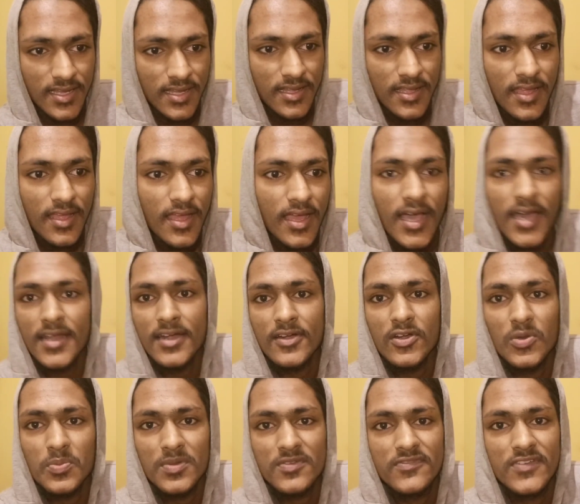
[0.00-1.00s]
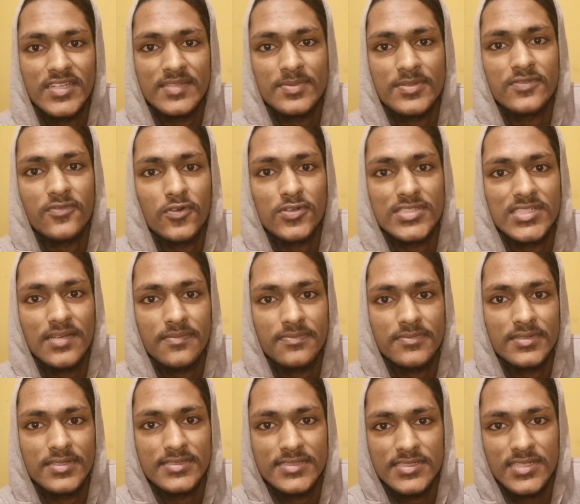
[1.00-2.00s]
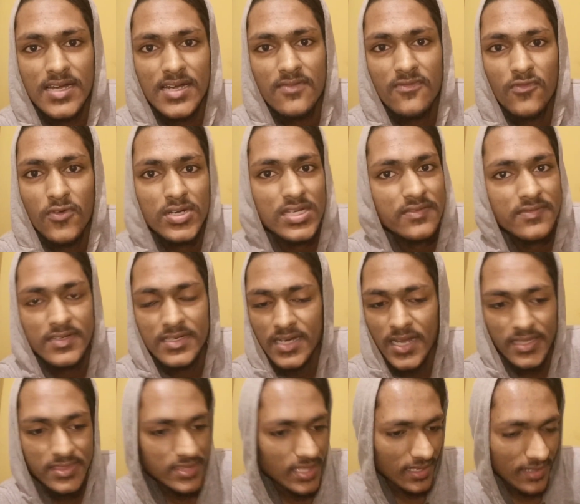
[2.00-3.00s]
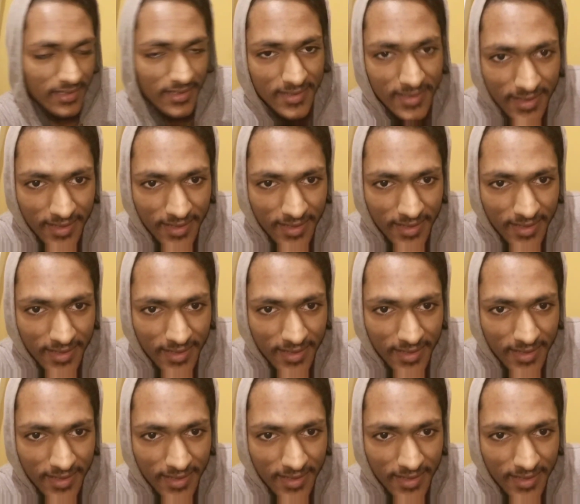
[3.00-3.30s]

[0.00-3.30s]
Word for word: Yeah, I didn't open Facebook, WhatsApp, Instagram, whatever, nothing.